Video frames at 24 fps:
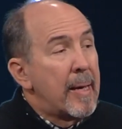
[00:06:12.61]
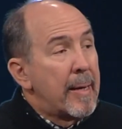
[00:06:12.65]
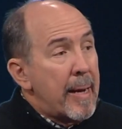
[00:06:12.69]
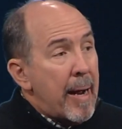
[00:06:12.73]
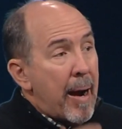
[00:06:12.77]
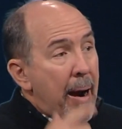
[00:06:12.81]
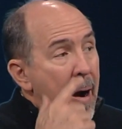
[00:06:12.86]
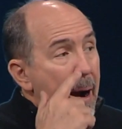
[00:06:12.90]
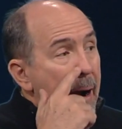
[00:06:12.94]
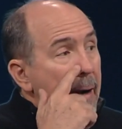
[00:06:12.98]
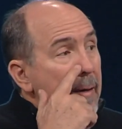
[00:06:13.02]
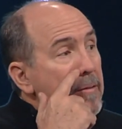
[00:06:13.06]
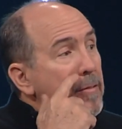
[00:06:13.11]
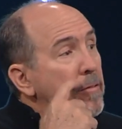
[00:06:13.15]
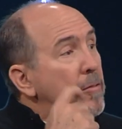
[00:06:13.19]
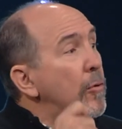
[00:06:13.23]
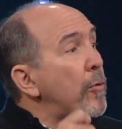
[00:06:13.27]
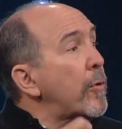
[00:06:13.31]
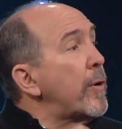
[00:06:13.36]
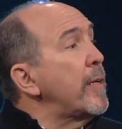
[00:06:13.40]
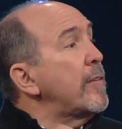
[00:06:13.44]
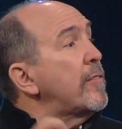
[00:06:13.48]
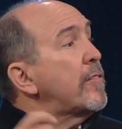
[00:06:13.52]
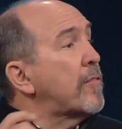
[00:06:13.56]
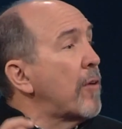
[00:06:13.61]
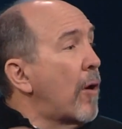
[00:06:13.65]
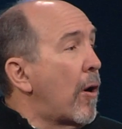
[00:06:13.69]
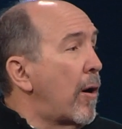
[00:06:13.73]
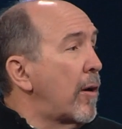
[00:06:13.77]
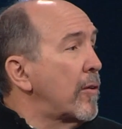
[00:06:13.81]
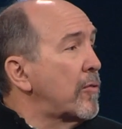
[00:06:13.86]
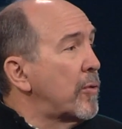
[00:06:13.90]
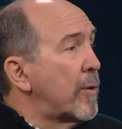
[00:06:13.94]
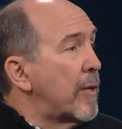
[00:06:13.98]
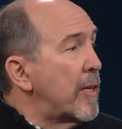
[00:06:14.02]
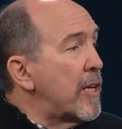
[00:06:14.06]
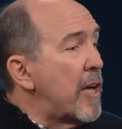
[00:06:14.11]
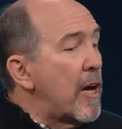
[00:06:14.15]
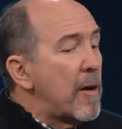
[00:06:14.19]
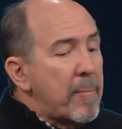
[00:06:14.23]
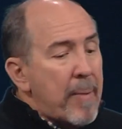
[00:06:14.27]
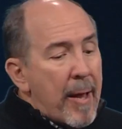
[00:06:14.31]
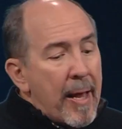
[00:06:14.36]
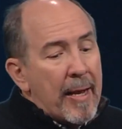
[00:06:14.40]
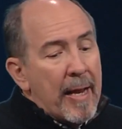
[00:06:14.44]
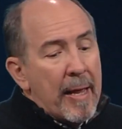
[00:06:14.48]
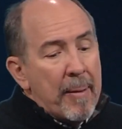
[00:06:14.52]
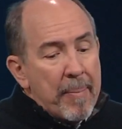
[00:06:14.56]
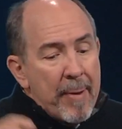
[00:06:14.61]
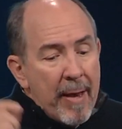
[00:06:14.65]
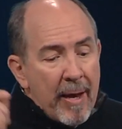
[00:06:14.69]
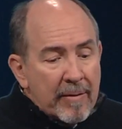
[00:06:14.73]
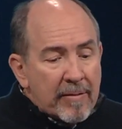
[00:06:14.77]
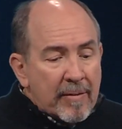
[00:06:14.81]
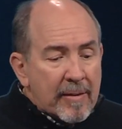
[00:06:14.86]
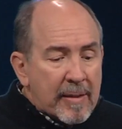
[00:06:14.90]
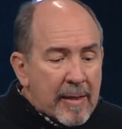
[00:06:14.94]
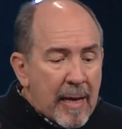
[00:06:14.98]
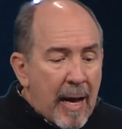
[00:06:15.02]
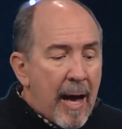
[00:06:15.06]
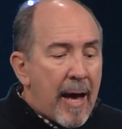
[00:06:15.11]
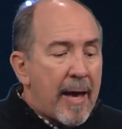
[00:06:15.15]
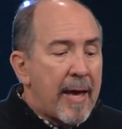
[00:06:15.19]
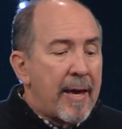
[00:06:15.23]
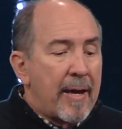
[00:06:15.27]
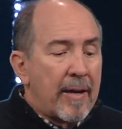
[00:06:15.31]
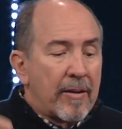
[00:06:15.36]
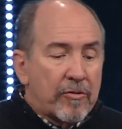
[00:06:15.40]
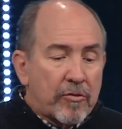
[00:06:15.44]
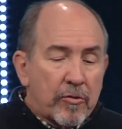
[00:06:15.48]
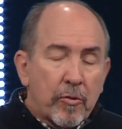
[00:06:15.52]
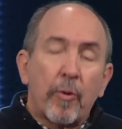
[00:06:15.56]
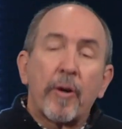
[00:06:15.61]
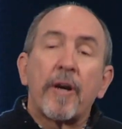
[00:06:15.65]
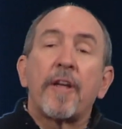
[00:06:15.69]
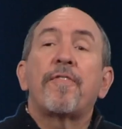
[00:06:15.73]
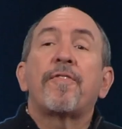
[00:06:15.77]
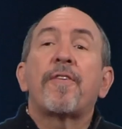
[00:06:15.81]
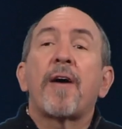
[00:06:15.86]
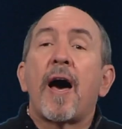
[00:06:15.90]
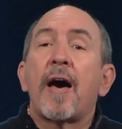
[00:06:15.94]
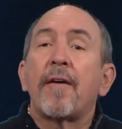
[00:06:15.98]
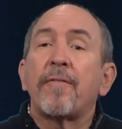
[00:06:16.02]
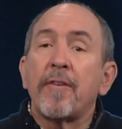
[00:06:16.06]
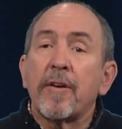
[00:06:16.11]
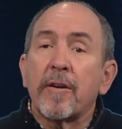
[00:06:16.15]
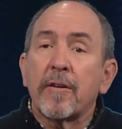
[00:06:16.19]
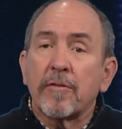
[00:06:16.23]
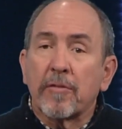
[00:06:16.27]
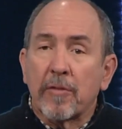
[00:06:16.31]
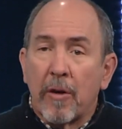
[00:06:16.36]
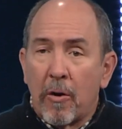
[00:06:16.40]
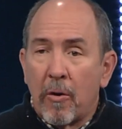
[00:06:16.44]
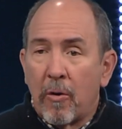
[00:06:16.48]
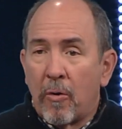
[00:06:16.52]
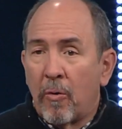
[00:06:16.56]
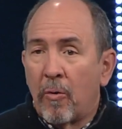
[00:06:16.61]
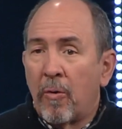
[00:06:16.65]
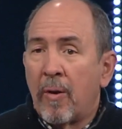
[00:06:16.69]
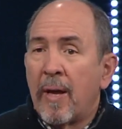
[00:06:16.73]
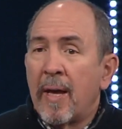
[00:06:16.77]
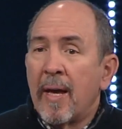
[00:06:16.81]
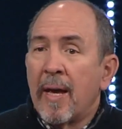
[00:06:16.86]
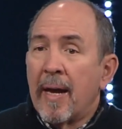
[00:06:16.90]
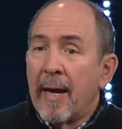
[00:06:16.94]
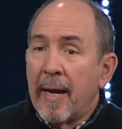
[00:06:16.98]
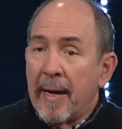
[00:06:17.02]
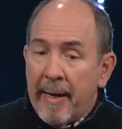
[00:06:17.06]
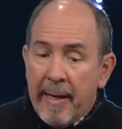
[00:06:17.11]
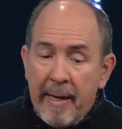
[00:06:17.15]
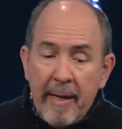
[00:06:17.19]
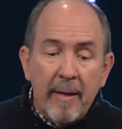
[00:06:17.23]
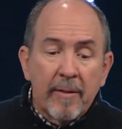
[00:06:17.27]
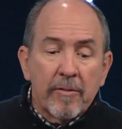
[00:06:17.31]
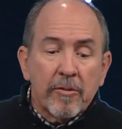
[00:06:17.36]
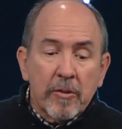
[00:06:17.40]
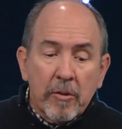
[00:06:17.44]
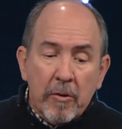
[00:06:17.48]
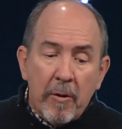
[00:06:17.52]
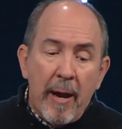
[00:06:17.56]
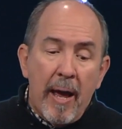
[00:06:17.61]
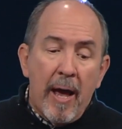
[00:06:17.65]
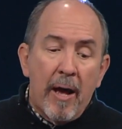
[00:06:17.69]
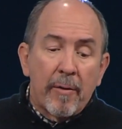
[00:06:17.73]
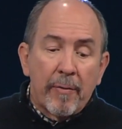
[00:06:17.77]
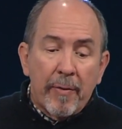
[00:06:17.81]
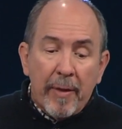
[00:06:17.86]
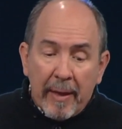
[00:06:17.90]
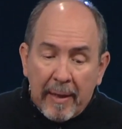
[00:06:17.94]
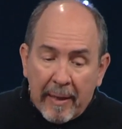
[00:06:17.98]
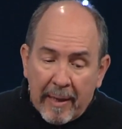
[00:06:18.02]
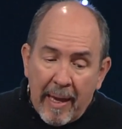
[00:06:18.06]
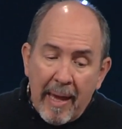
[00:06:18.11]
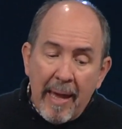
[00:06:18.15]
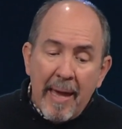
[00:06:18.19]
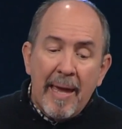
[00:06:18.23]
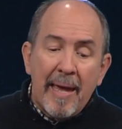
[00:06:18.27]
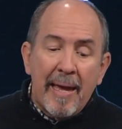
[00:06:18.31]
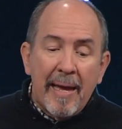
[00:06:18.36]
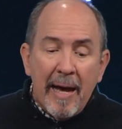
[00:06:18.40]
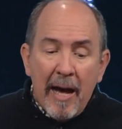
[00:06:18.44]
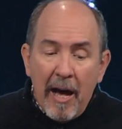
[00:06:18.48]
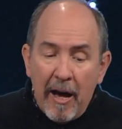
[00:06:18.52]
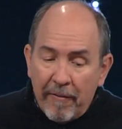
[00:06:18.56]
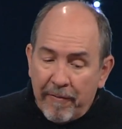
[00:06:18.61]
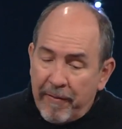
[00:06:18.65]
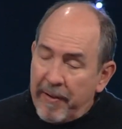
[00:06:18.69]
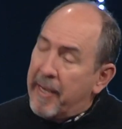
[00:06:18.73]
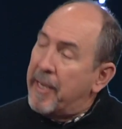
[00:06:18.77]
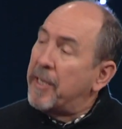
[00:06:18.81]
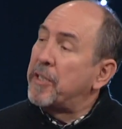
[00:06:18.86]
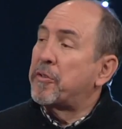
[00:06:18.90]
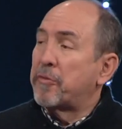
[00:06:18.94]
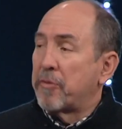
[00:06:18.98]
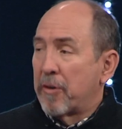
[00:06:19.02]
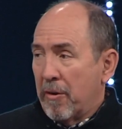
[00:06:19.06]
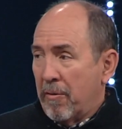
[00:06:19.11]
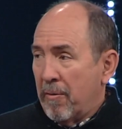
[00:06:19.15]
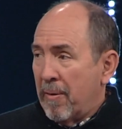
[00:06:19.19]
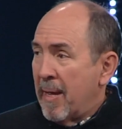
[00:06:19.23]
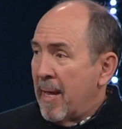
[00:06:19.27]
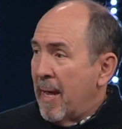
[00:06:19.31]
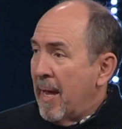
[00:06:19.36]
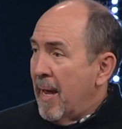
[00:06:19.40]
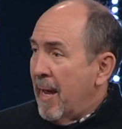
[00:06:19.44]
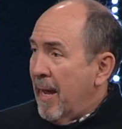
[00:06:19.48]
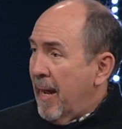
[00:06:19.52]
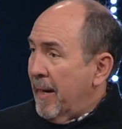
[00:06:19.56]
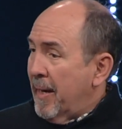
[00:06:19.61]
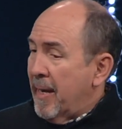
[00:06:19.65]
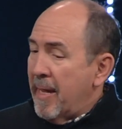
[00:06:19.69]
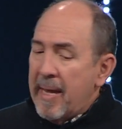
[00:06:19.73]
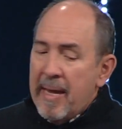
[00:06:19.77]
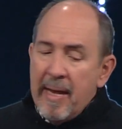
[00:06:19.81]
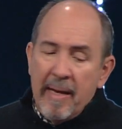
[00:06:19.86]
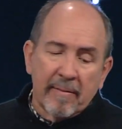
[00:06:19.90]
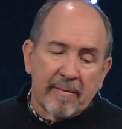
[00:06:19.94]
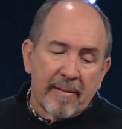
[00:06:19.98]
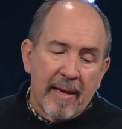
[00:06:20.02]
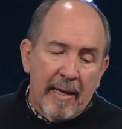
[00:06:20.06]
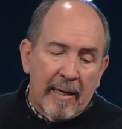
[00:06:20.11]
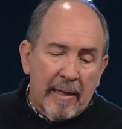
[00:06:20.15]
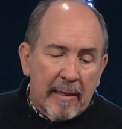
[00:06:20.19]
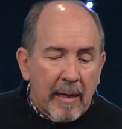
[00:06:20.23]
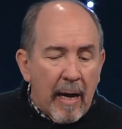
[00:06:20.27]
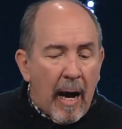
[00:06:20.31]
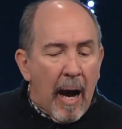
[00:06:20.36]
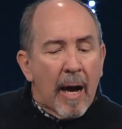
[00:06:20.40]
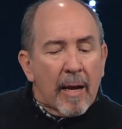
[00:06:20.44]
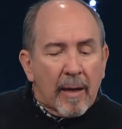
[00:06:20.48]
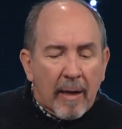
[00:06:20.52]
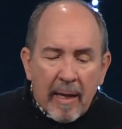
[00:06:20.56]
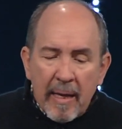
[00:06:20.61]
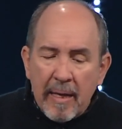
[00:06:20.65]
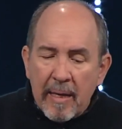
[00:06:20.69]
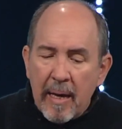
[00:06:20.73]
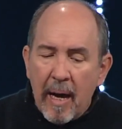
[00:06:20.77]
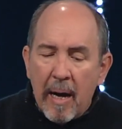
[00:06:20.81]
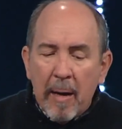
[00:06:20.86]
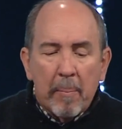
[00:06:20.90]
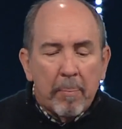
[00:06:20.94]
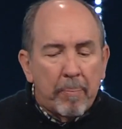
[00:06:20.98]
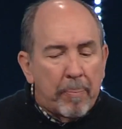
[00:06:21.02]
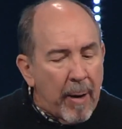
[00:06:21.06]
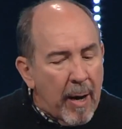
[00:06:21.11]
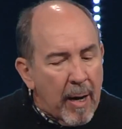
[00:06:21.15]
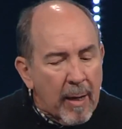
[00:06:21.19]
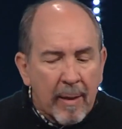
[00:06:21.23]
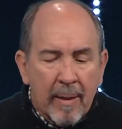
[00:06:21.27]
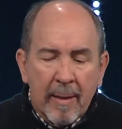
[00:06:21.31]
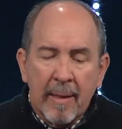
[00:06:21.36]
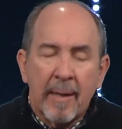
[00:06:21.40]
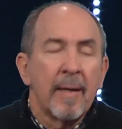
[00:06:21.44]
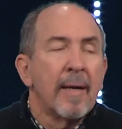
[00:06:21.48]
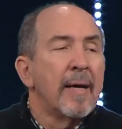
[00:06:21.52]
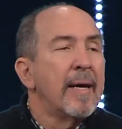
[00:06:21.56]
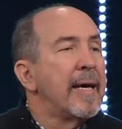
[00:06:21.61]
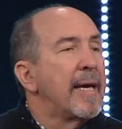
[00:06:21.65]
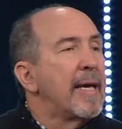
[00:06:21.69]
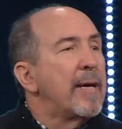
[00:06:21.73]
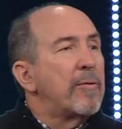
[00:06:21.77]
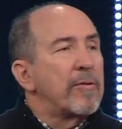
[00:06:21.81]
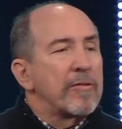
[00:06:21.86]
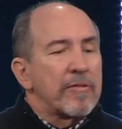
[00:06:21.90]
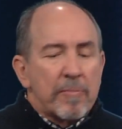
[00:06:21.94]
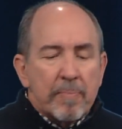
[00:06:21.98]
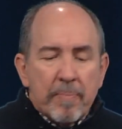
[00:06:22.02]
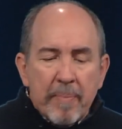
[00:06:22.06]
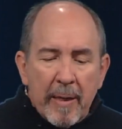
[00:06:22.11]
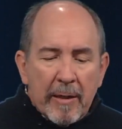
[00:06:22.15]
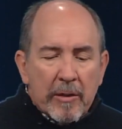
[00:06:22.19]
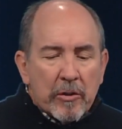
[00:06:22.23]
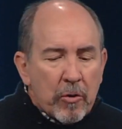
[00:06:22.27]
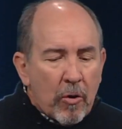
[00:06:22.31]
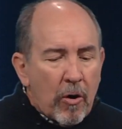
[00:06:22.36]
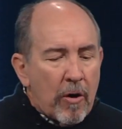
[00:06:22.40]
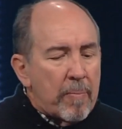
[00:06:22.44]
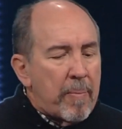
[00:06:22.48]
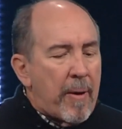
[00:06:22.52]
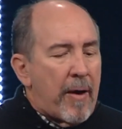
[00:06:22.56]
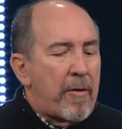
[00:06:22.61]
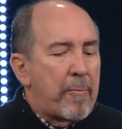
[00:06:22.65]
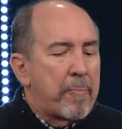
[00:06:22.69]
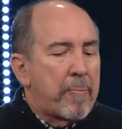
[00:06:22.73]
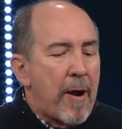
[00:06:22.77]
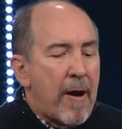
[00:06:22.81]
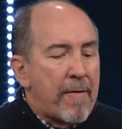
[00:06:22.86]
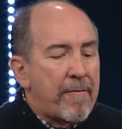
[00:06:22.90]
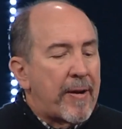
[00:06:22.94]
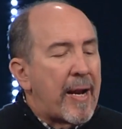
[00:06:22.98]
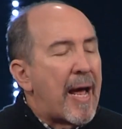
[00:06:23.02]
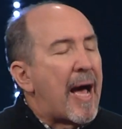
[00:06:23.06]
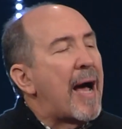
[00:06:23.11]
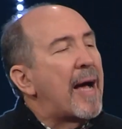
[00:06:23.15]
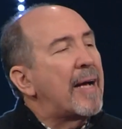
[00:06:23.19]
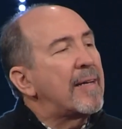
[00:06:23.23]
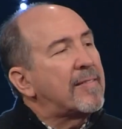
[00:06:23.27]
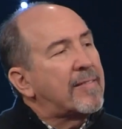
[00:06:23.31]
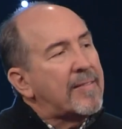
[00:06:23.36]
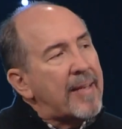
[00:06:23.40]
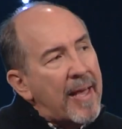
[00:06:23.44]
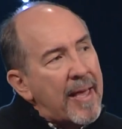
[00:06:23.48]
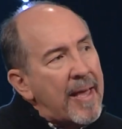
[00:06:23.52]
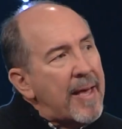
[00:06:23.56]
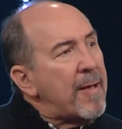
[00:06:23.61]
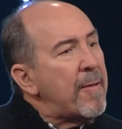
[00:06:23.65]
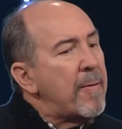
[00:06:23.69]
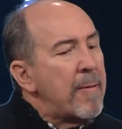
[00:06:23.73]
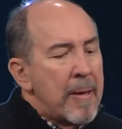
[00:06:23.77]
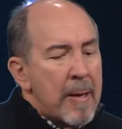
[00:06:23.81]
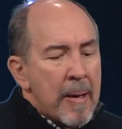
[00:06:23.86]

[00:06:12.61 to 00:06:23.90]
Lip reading: Now, our story starts when a young man named Hezekiah is 25 years old, and he is crowned the king of Israel. And he is a godly young buck. He was mentored by the prophet Isaiah.